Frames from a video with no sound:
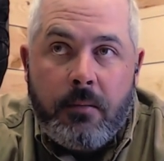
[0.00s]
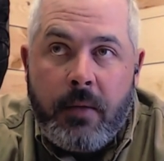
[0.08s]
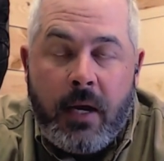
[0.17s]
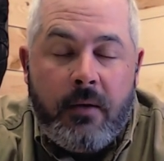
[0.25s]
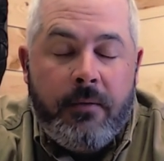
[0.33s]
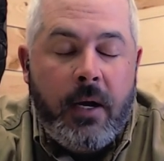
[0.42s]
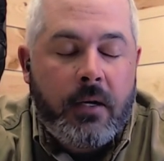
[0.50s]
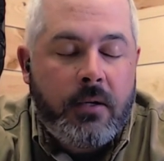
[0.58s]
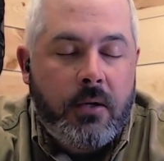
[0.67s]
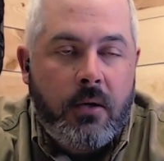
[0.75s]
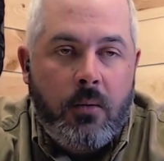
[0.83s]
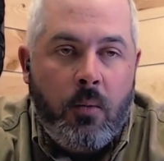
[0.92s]

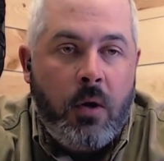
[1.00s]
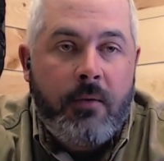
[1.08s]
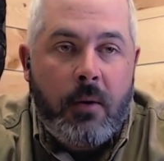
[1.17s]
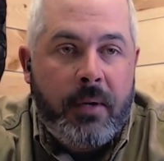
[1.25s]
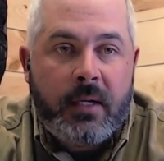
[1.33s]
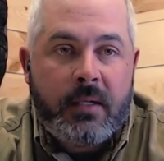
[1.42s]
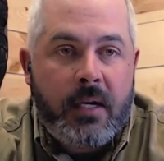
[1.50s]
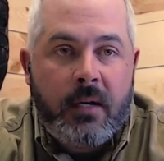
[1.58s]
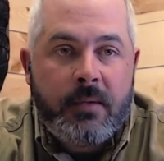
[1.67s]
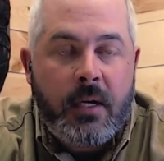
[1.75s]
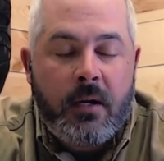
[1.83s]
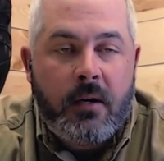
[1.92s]
manufacture, one of our biggest
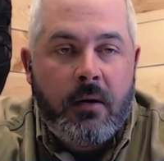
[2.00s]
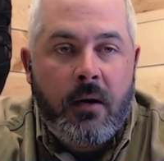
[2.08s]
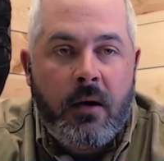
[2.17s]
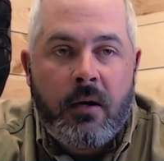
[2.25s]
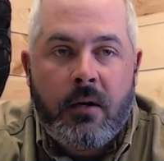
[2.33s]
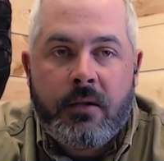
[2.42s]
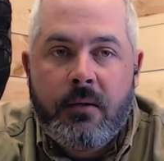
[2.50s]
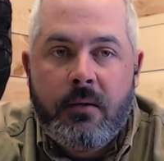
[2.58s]
items on our